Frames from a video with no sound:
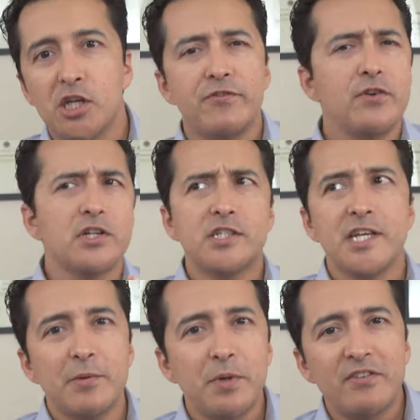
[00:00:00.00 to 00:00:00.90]
if you are
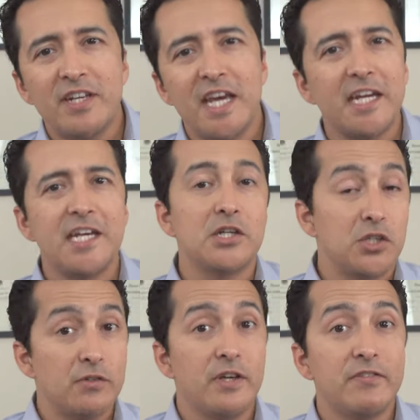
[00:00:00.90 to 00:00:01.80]
staying between 80 and
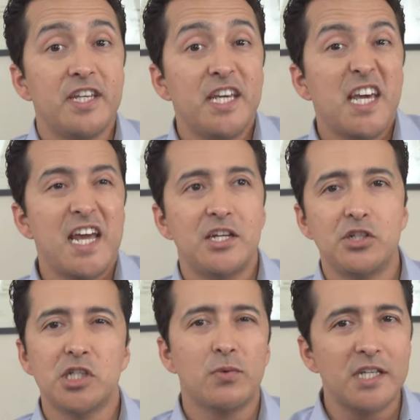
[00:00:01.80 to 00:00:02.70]
250 and you
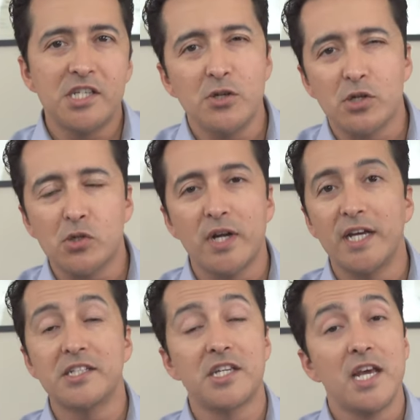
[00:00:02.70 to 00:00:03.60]
just want to see your
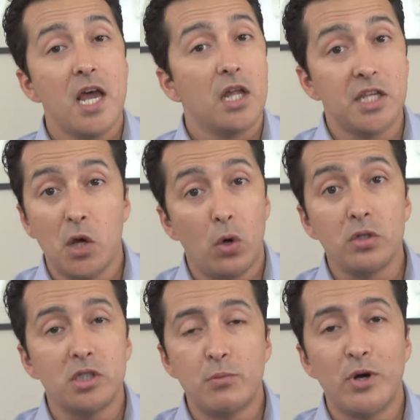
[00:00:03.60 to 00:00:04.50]
trends, the
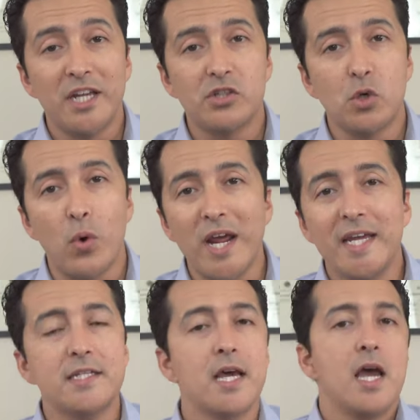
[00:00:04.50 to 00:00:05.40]
old Libre is
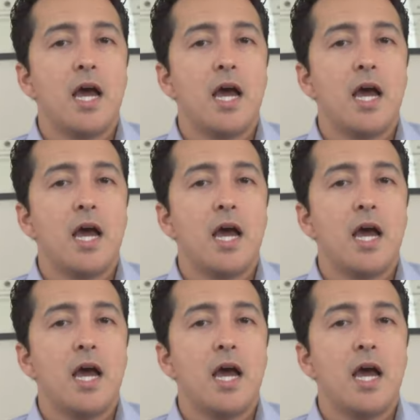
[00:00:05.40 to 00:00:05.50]
great,